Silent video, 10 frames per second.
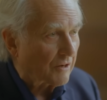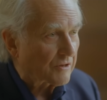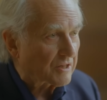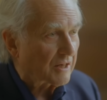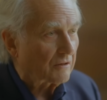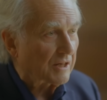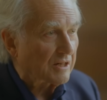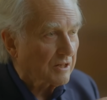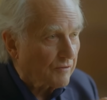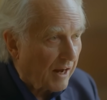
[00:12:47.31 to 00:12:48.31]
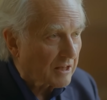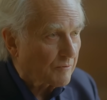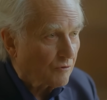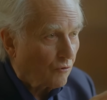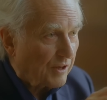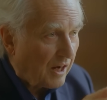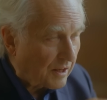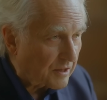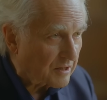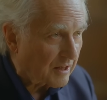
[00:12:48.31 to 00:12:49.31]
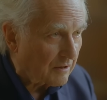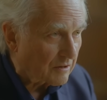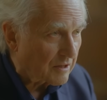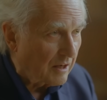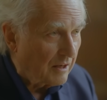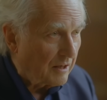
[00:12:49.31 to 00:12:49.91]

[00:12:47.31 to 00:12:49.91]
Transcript: how the cell interacts with all the other cells